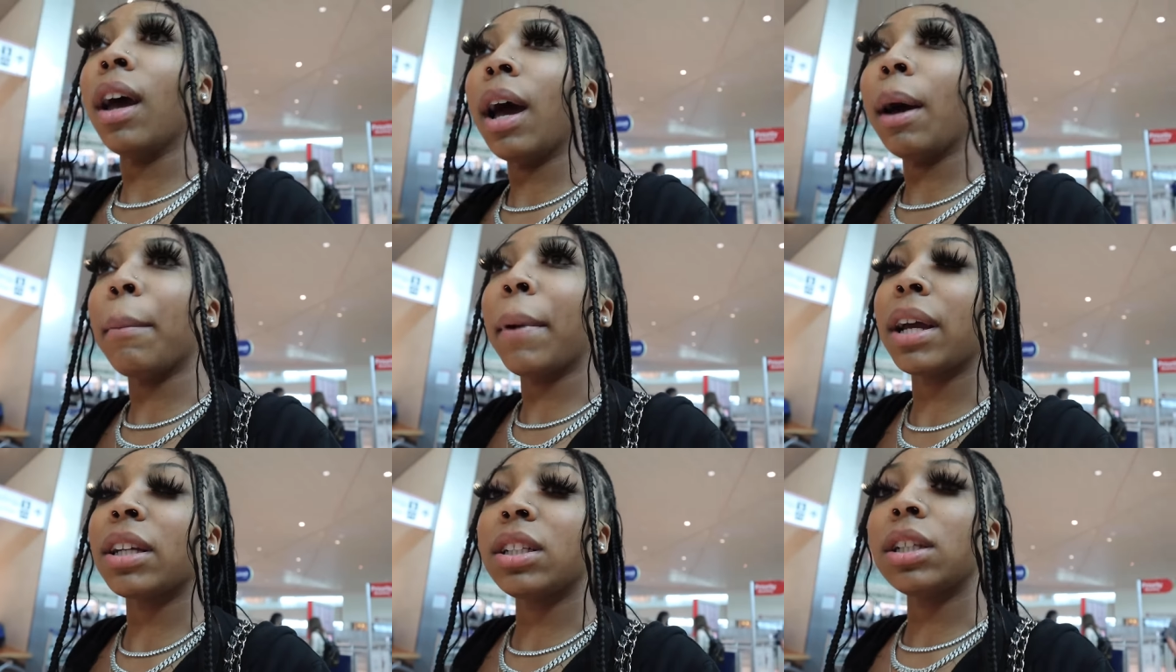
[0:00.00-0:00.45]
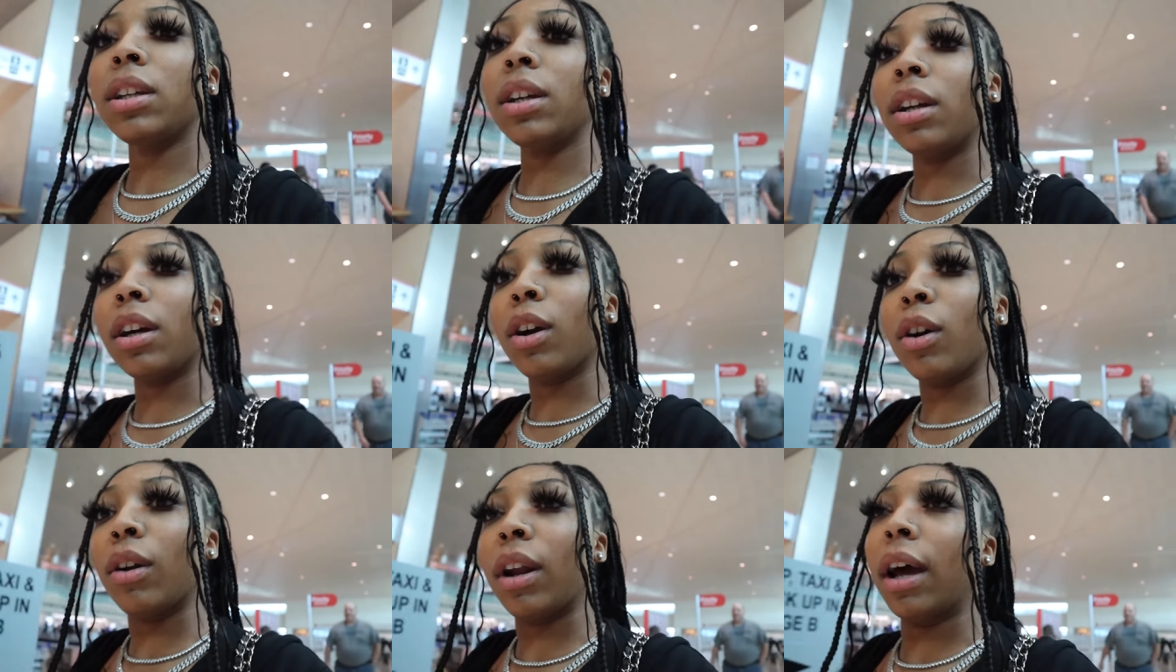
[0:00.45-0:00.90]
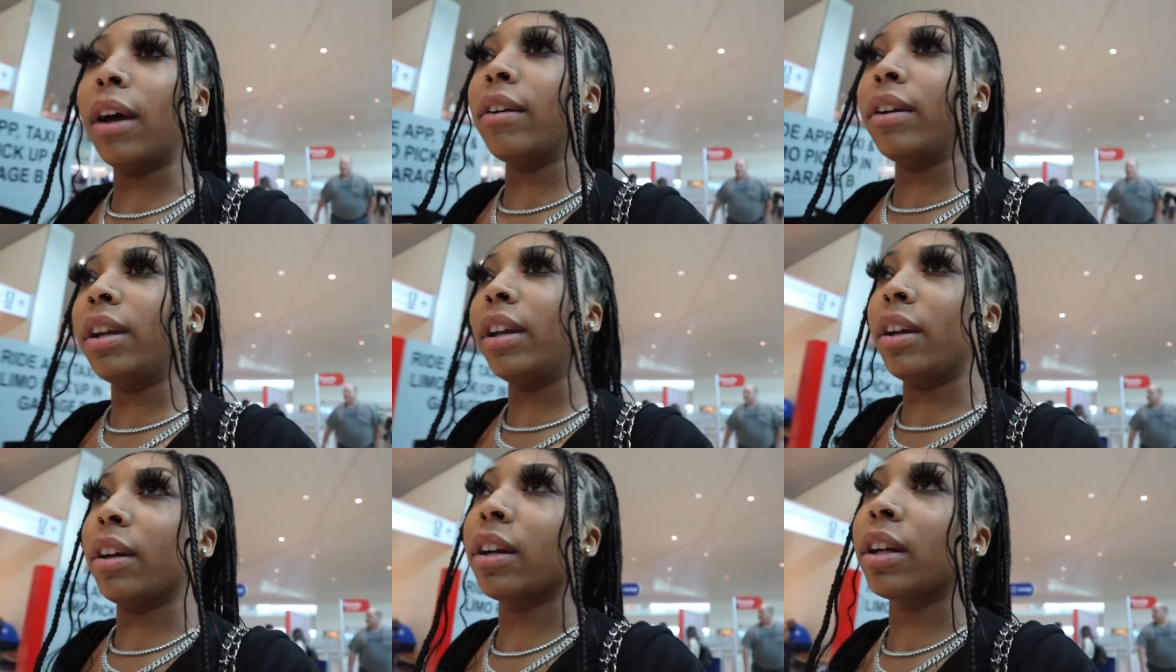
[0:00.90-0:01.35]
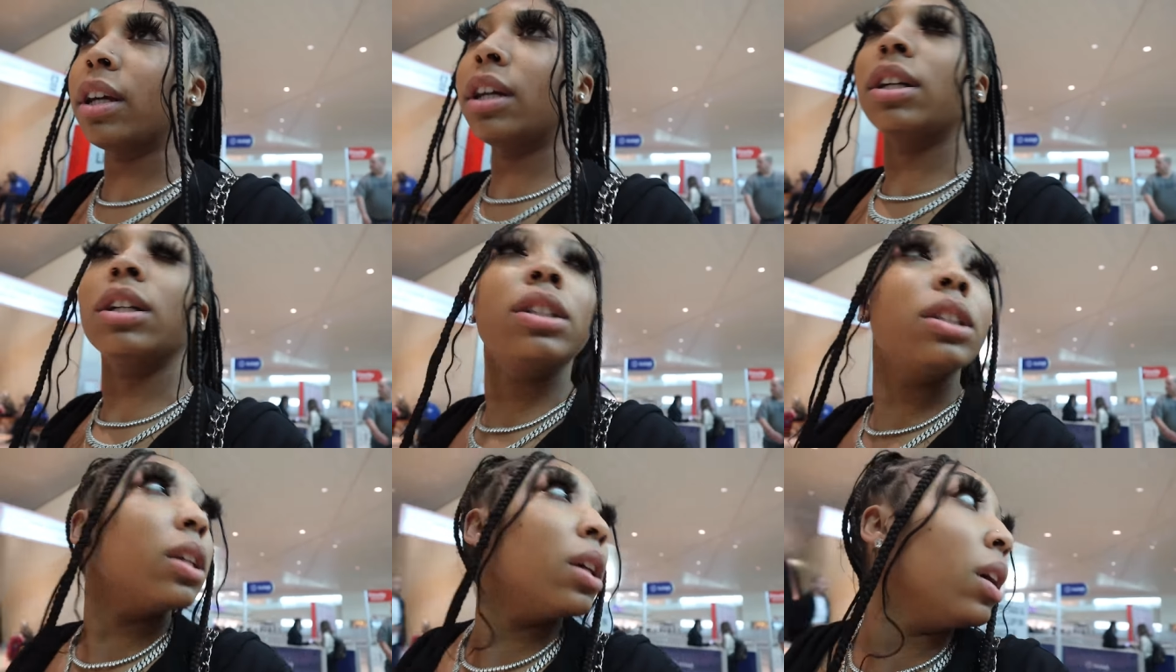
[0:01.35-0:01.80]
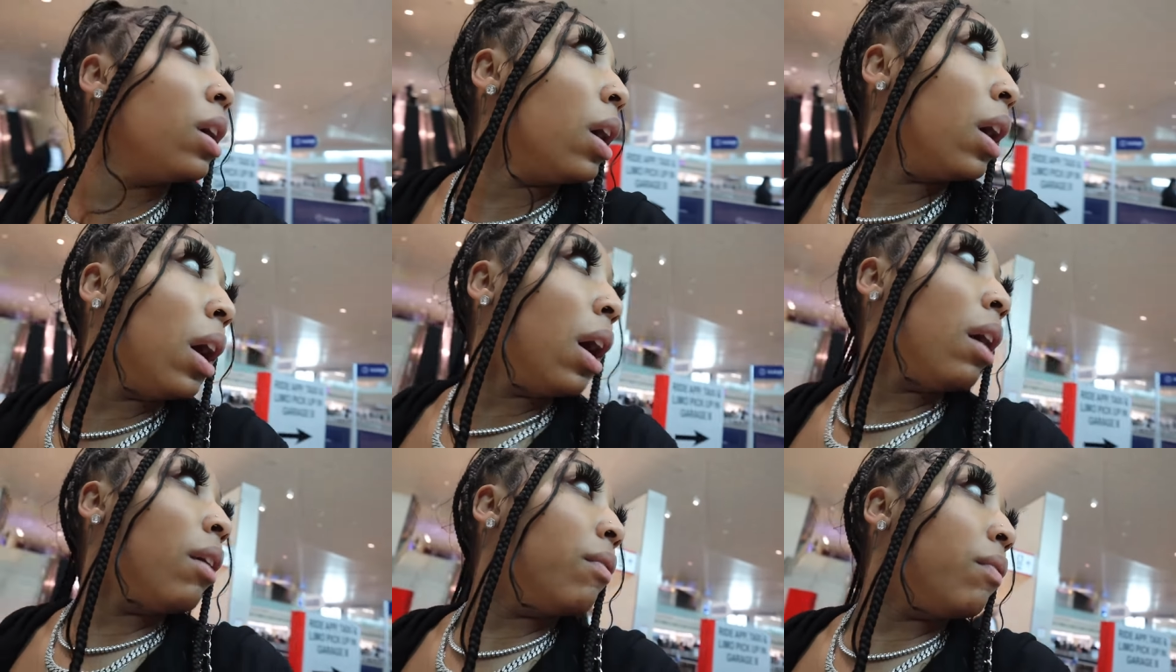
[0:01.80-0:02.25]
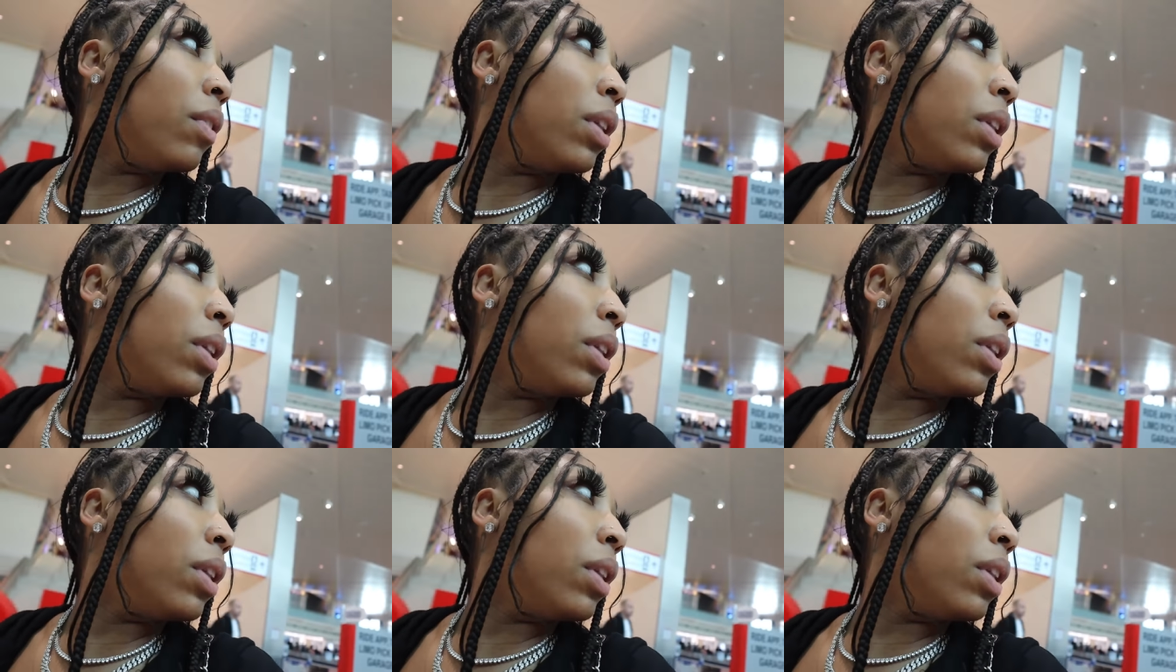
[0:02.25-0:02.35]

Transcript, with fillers: I'm actually gonna go down here because I